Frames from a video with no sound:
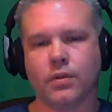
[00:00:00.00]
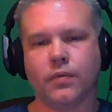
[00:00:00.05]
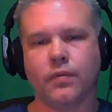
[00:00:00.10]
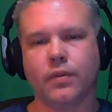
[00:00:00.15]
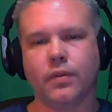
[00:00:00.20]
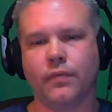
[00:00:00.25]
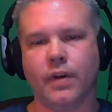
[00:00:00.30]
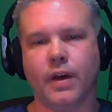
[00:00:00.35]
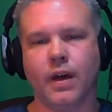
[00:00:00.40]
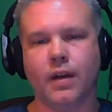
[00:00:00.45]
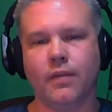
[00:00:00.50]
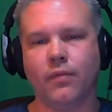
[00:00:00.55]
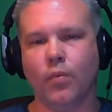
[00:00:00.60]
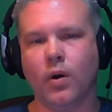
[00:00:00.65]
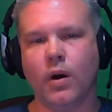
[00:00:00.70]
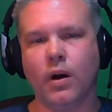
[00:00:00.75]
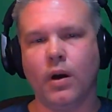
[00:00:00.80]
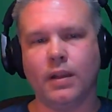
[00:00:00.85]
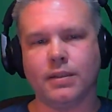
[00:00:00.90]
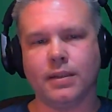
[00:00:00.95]
for the Vive
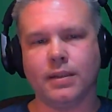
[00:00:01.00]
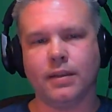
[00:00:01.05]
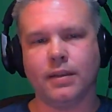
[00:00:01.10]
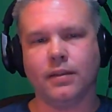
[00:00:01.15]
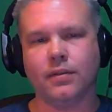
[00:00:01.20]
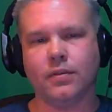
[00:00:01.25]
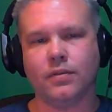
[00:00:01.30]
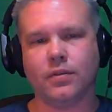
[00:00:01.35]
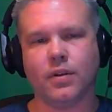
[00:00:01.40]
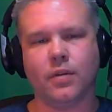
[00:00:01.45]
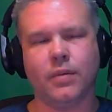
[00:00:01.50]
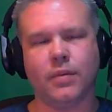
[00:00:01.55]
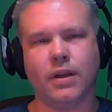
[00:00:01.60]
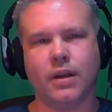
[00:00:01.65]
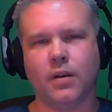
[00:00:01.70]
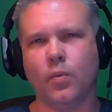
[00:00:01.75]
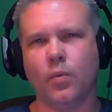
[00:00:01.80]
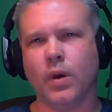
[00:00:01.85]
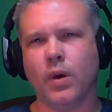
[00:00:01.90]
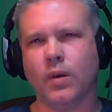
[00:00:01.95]
Wands, I think those are coming
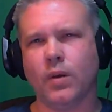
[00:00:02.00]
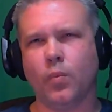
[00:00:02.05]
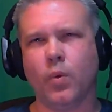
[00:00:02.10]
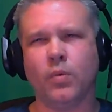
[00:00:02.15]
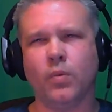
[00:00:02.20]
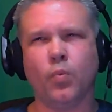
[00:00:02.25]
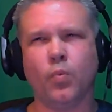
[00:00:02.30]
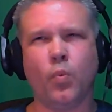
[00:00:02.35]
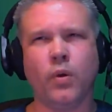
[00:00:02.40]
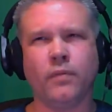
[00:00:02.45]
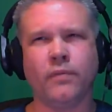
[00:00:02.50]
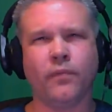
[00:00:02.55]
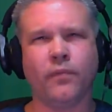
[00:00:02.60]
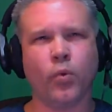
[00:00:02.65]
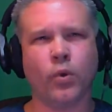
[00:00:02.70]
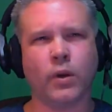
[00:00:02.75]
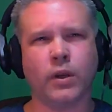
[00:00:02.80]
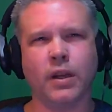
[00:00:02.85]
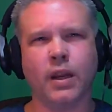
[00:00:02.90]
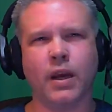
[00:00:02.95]
out of what
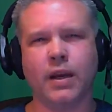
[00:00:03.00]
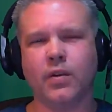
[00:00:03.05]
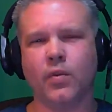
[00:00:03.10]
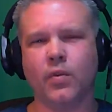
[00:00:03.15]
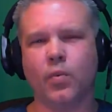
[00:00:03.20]
$149 to